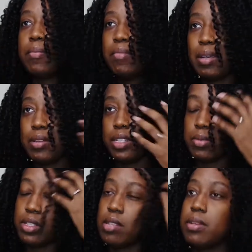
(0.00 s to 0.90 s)
Maybe it's
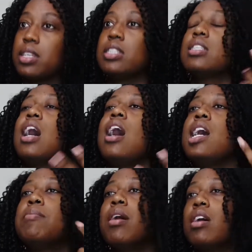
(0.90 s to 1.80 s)
supposed to be a
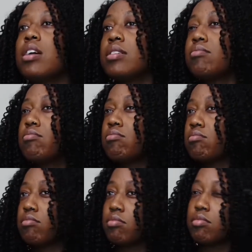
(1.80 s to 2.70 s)
side part.
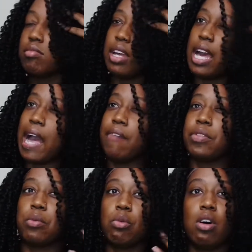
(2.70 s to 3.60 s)
Half
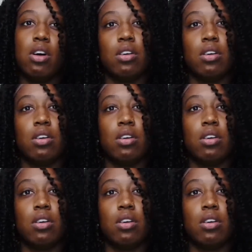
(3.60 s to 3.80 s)
the ball.